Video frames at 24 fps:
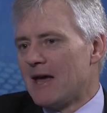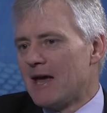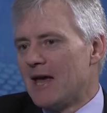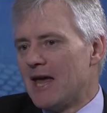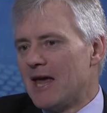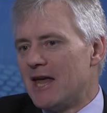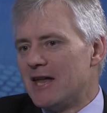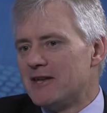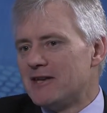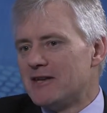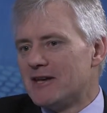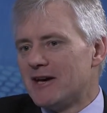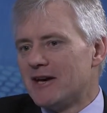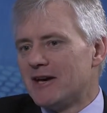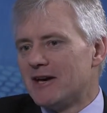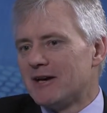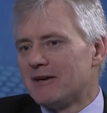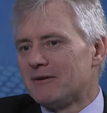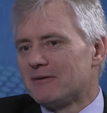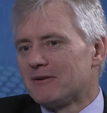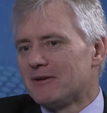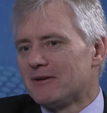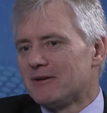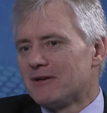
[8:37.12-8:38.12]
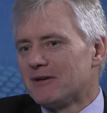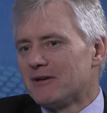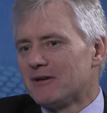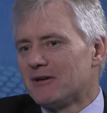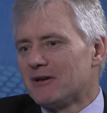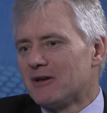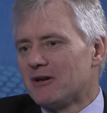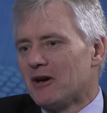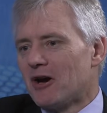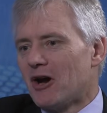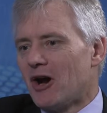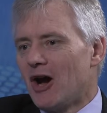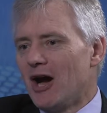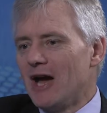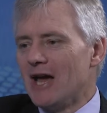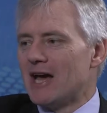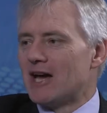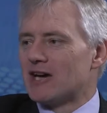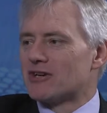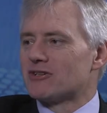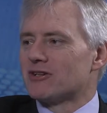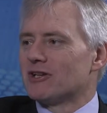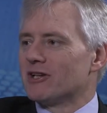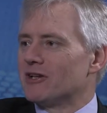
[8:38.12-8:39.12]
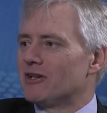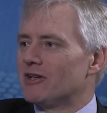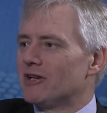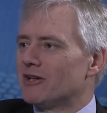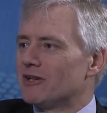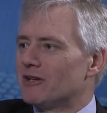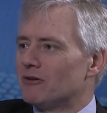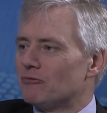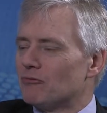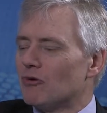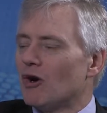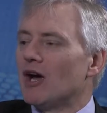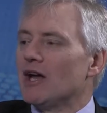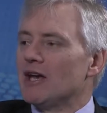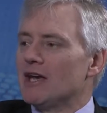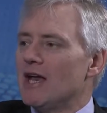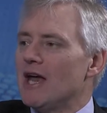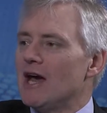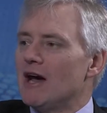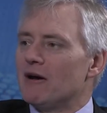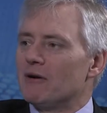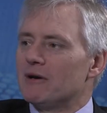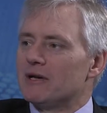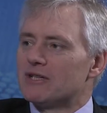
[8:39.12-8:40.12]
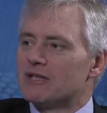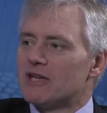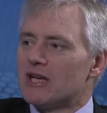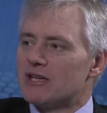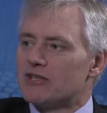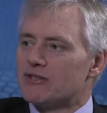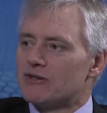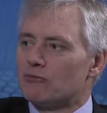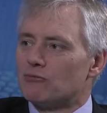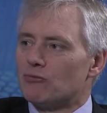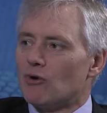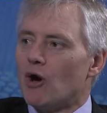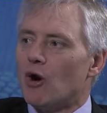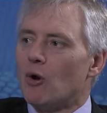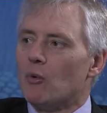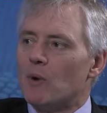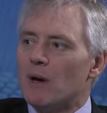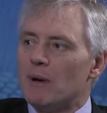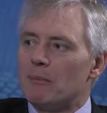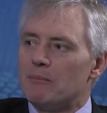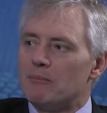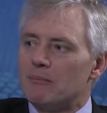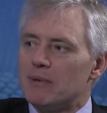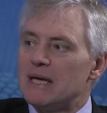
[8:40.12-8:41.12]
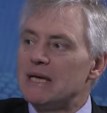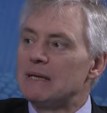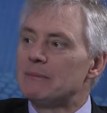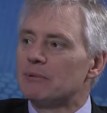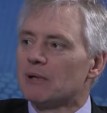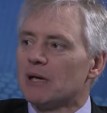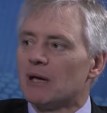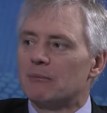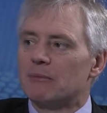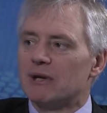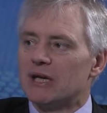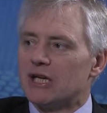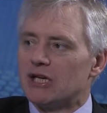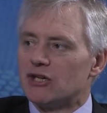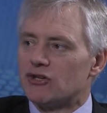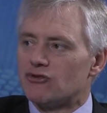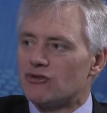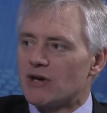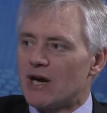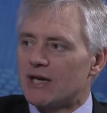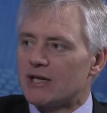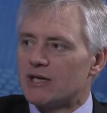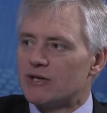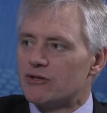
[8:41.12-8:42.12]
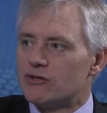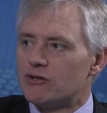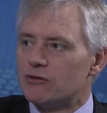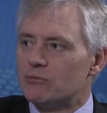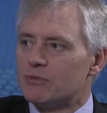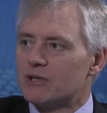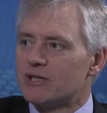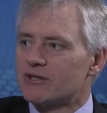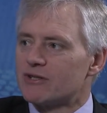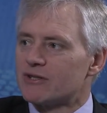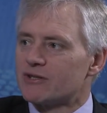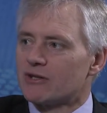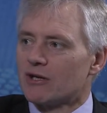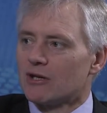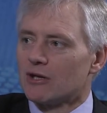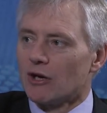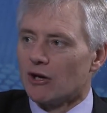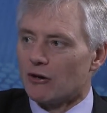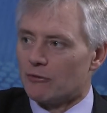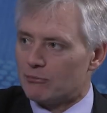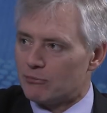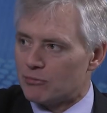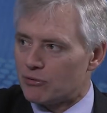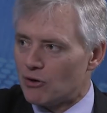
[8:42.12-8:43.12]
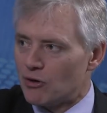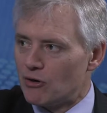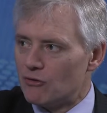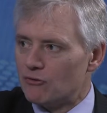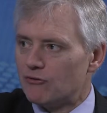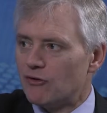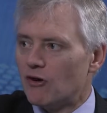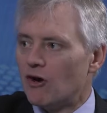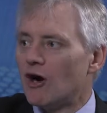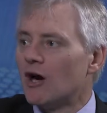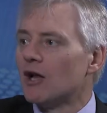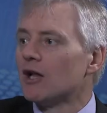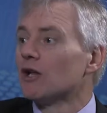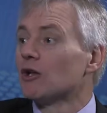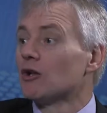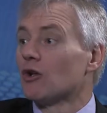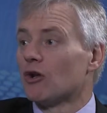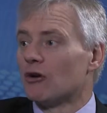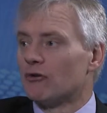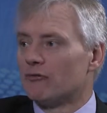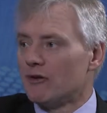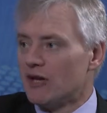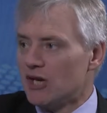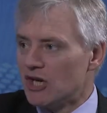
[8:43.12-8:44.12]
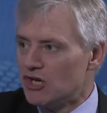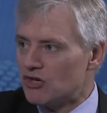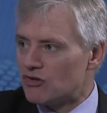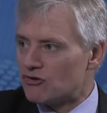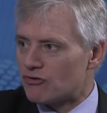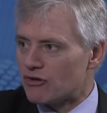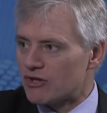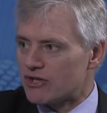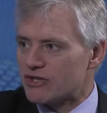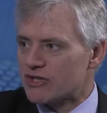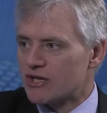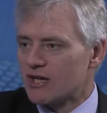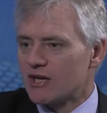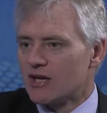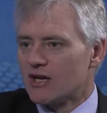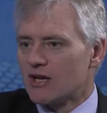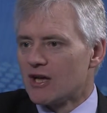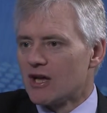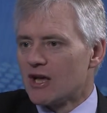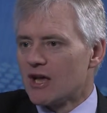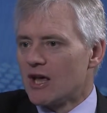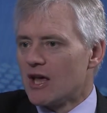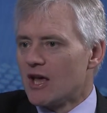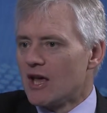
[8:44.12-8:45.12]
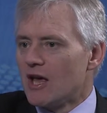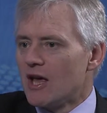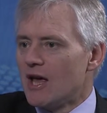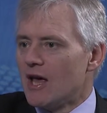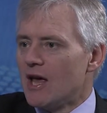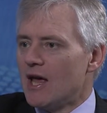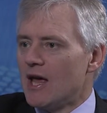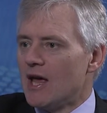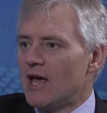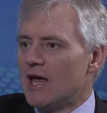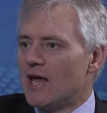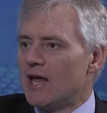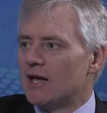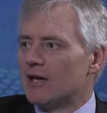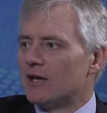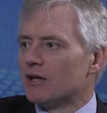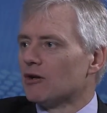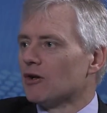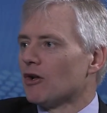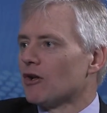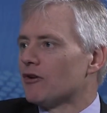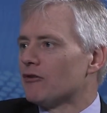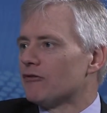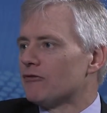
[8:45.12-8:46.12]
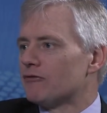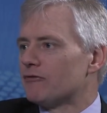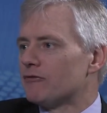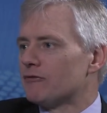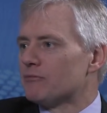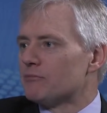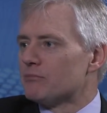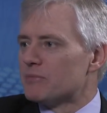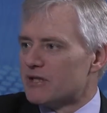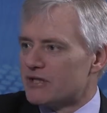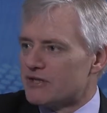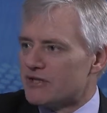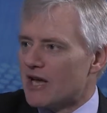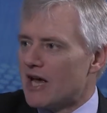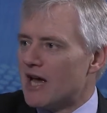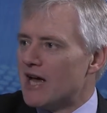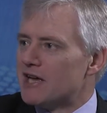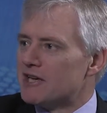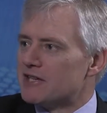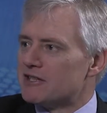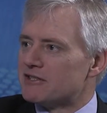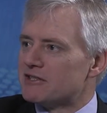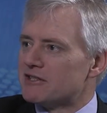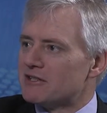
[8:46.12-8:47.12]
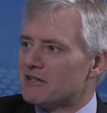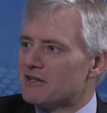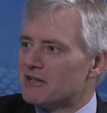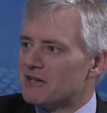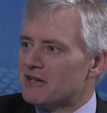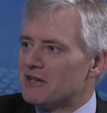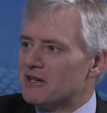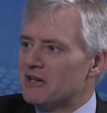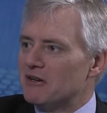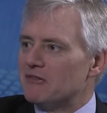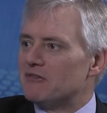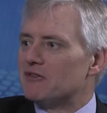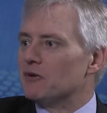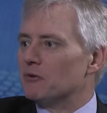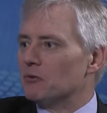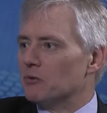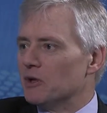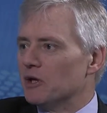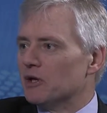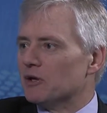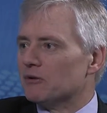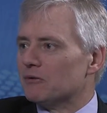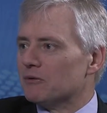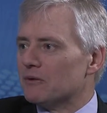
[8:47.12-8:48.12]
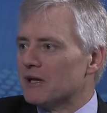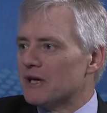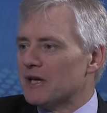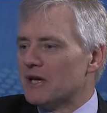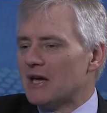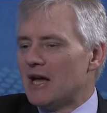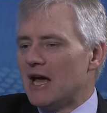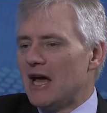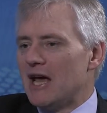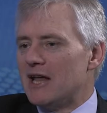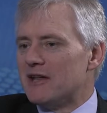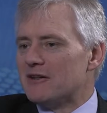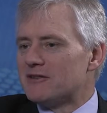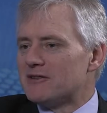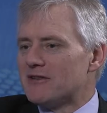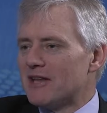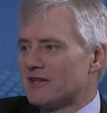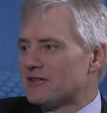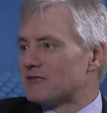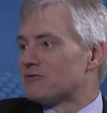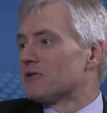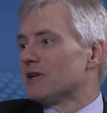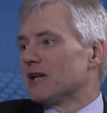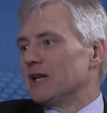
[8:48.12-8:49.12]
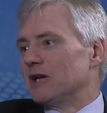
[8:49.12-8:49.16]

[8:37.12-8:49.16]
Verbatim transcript: And uh, I actually think that right now it's, it's a role where people are being attracted to because it's got a lot of profile, a lot of interest, and a lot of pizzazz, if you will. And that's